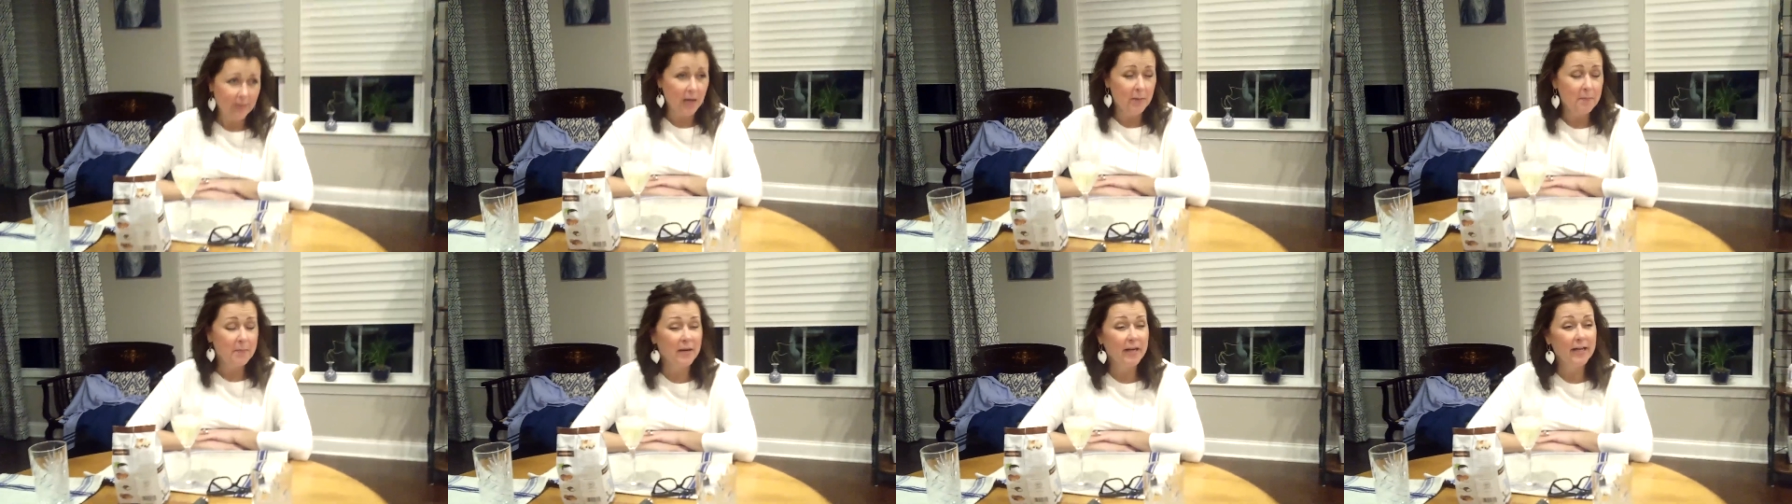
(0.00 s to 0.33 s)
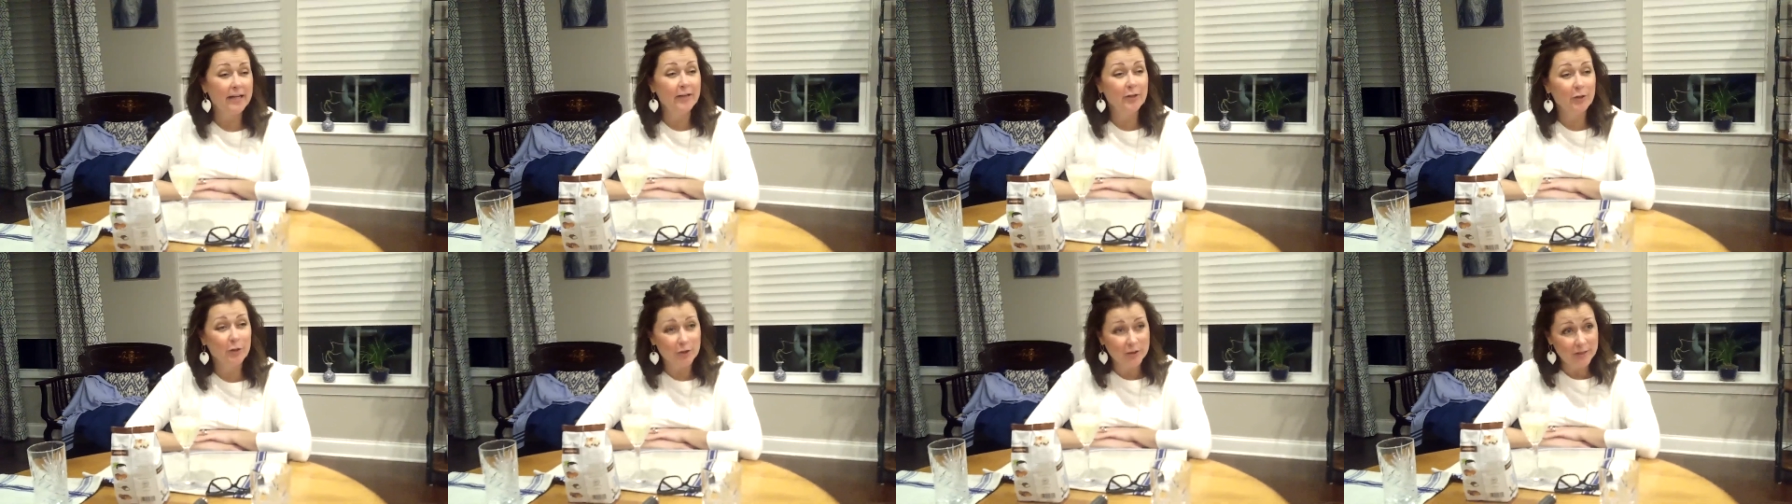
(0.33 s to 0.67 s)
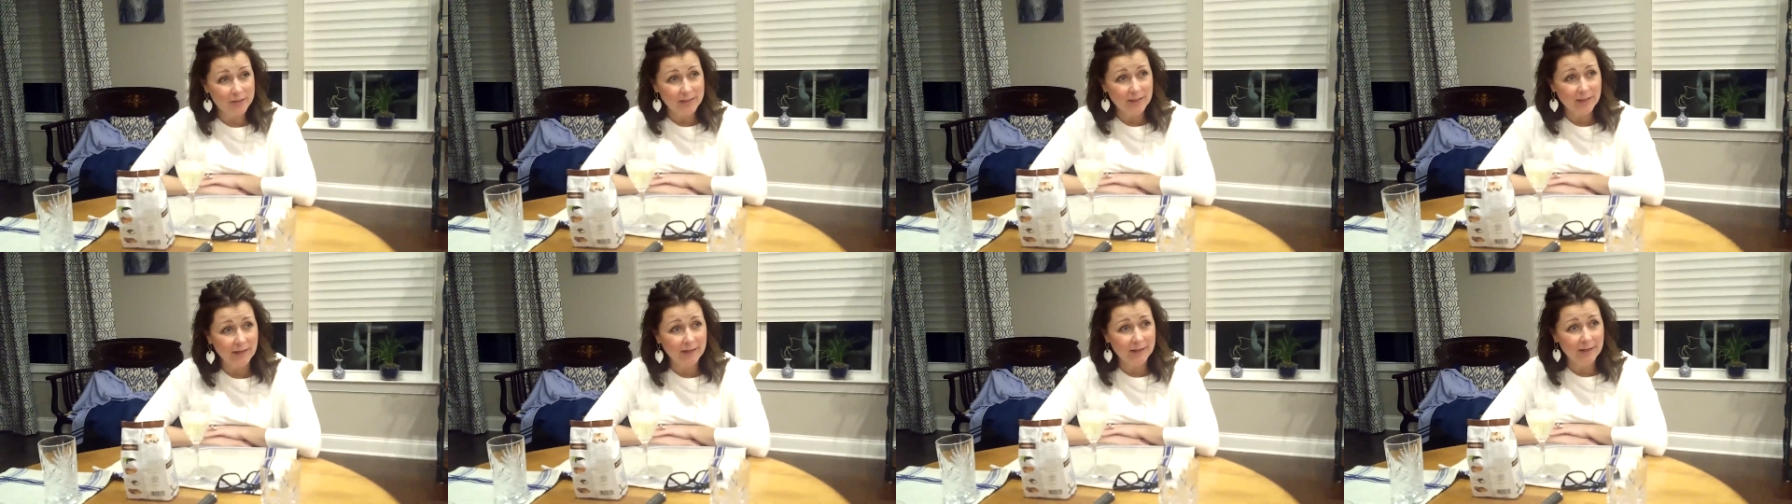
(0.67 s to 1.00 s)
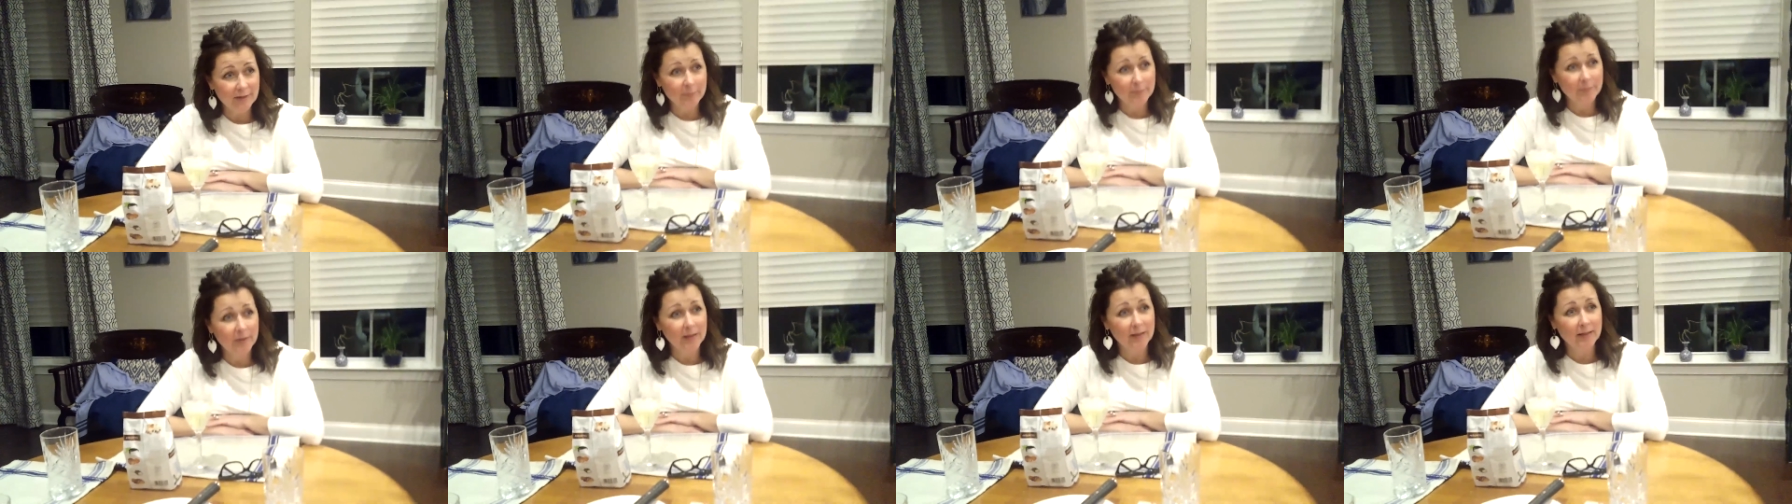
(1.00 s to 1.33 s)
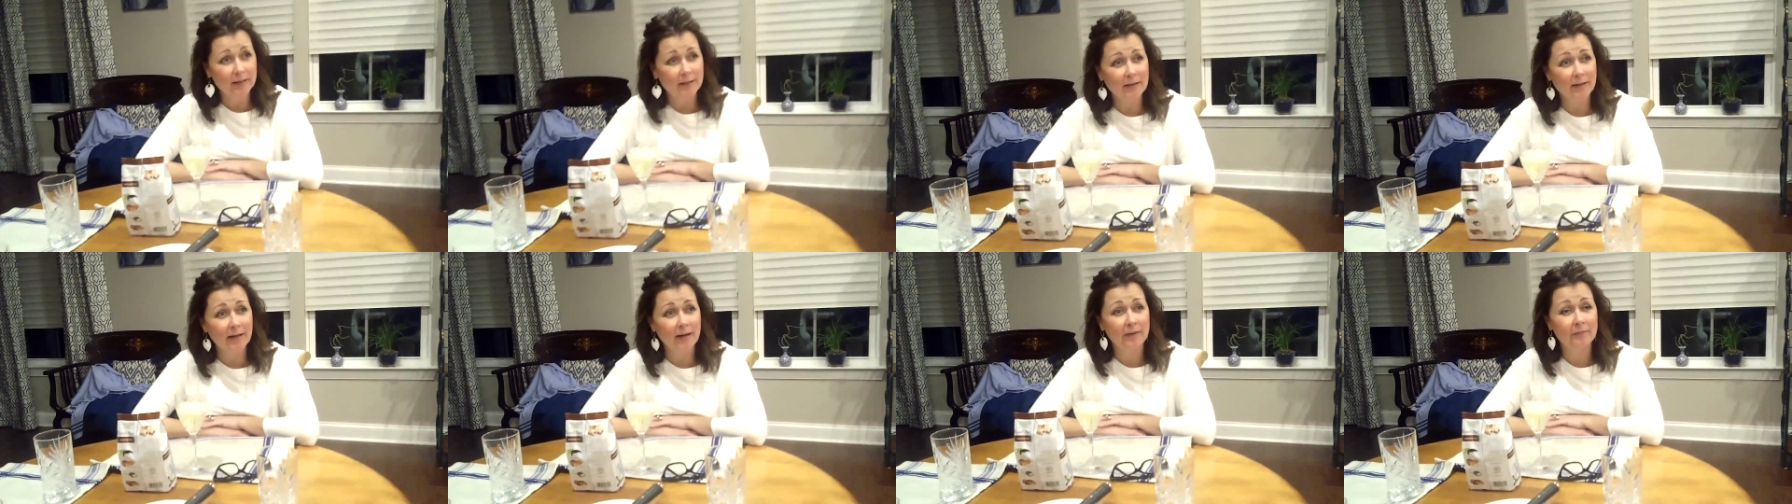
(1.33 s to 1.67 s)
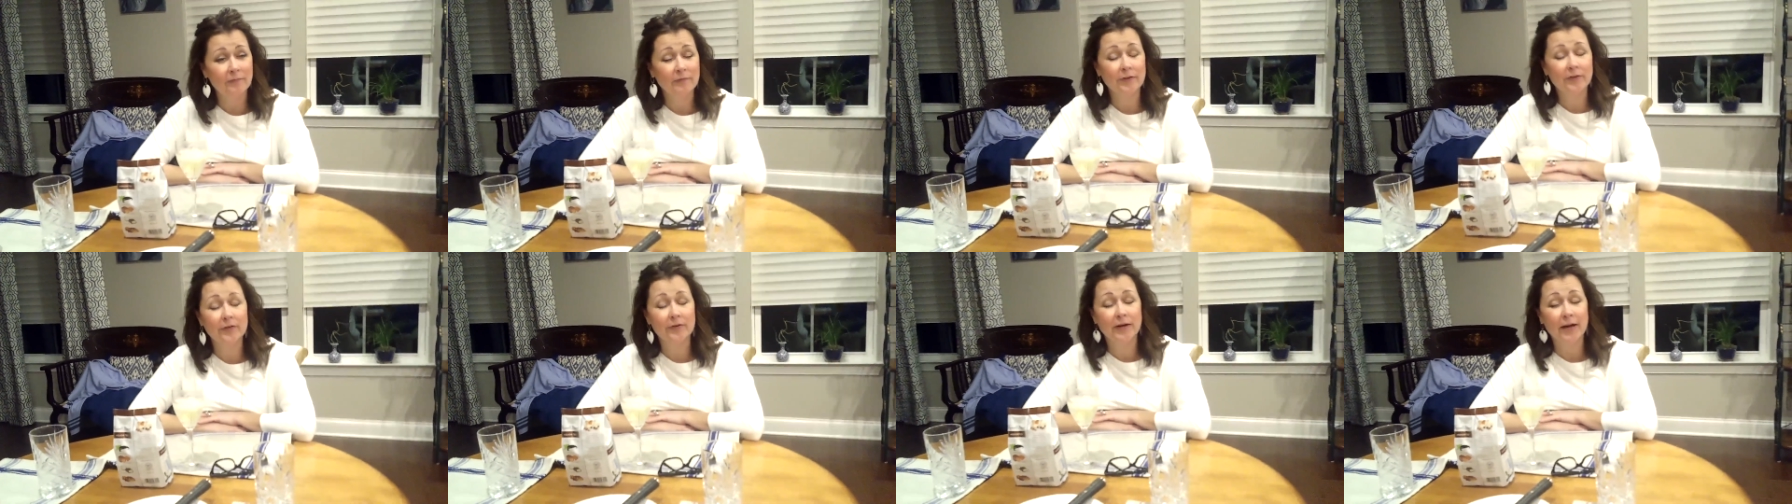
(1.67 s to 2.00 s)
But I had a good time and I'm
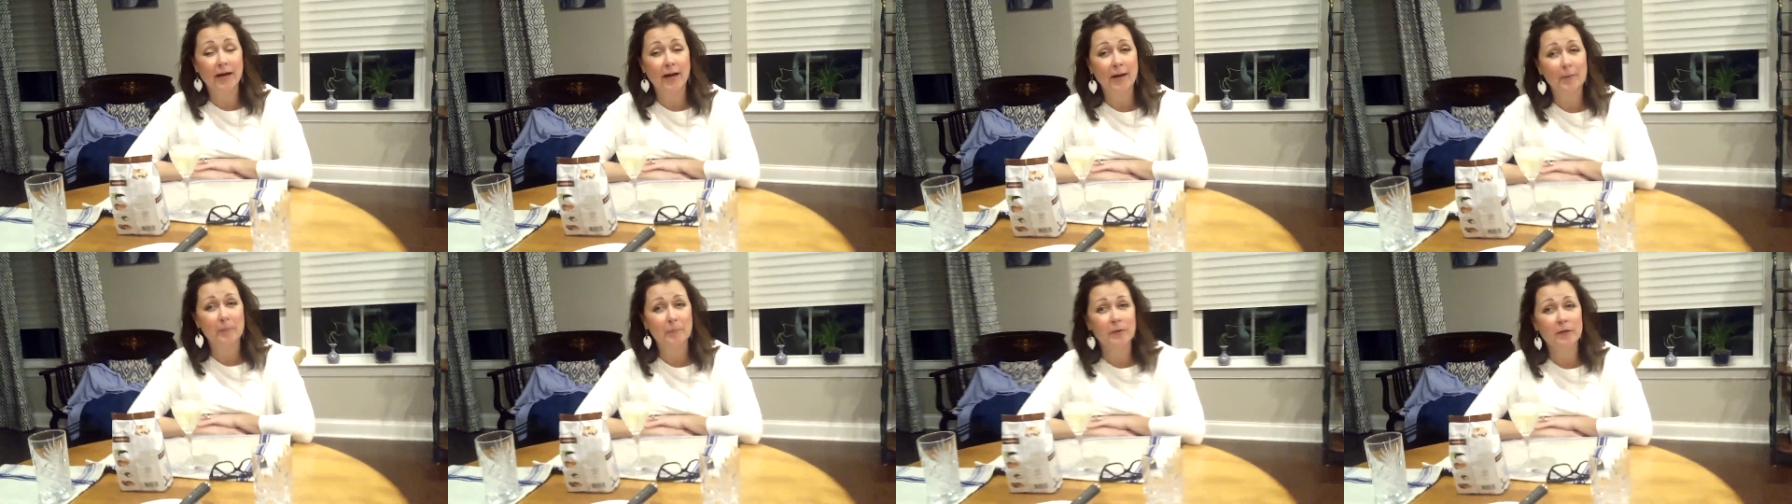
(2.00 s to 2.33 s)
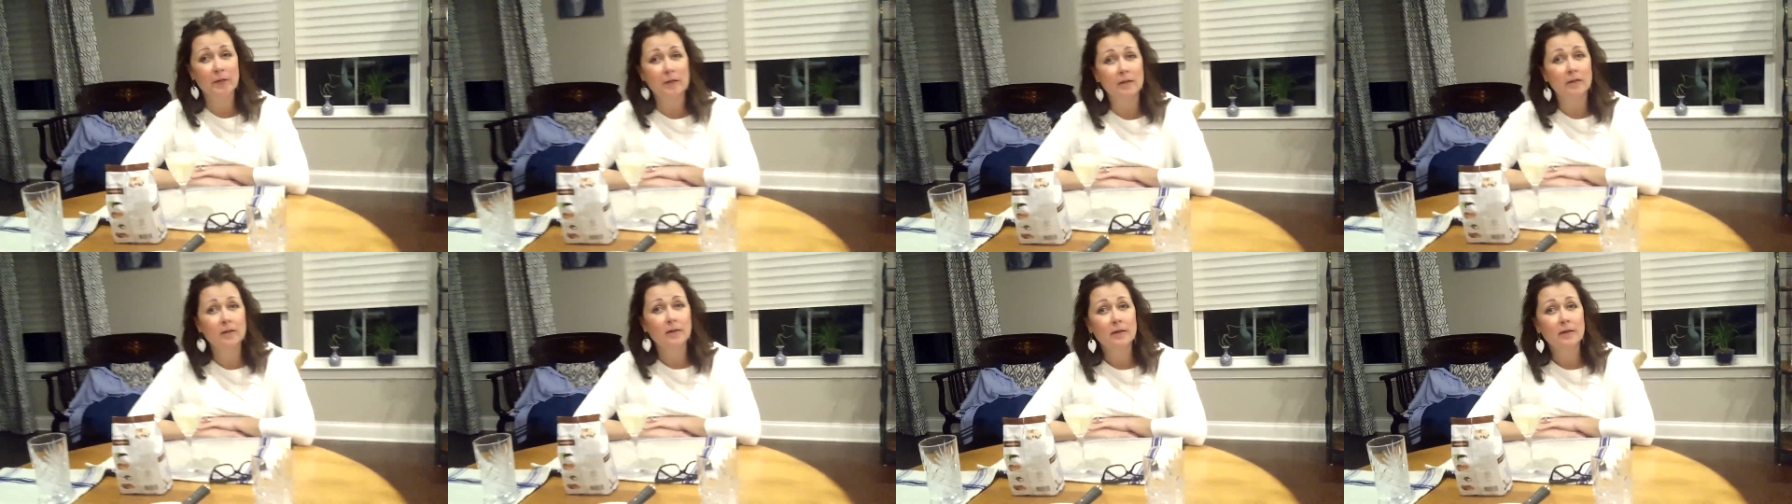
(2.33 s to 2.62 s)
very happy